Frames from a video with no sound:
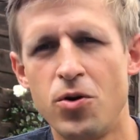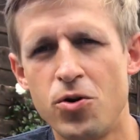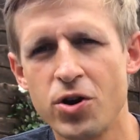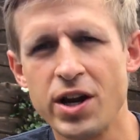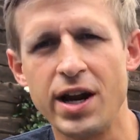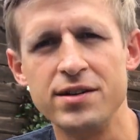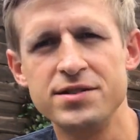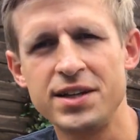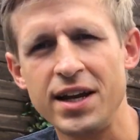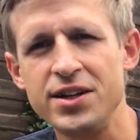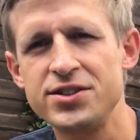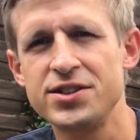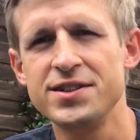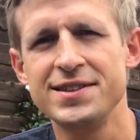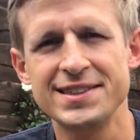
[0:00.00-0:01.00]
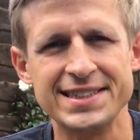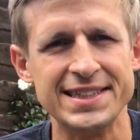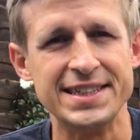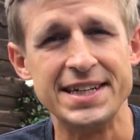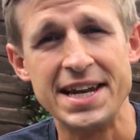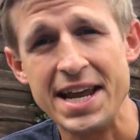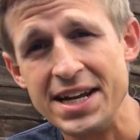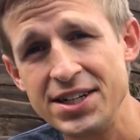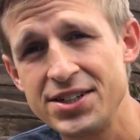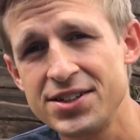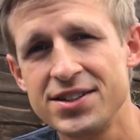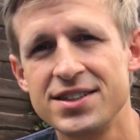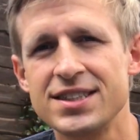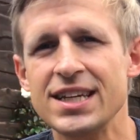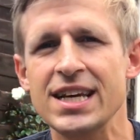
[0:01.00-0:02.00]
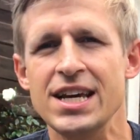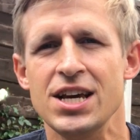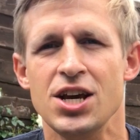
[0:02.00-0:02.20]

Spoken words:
organizations, and nations,